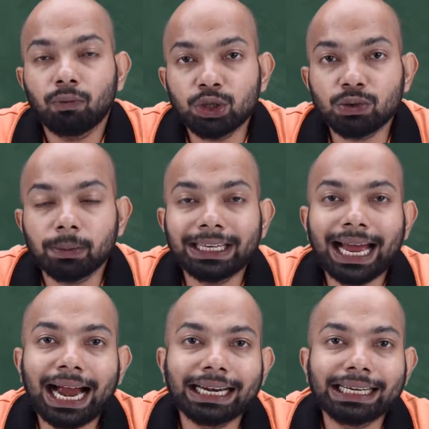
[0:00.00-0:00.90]
which will be
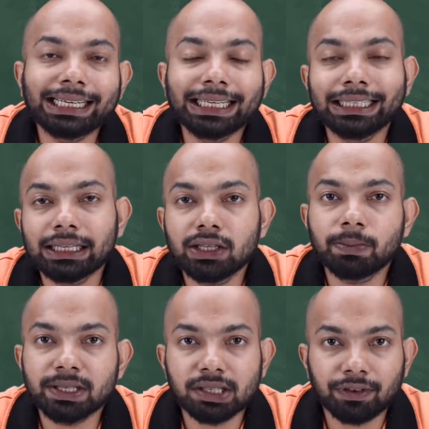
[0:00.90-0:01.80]
added in this
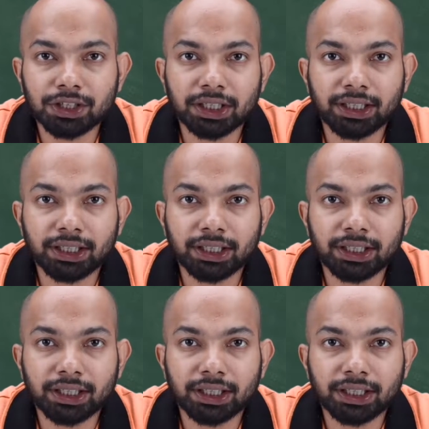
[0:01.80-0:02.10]
specific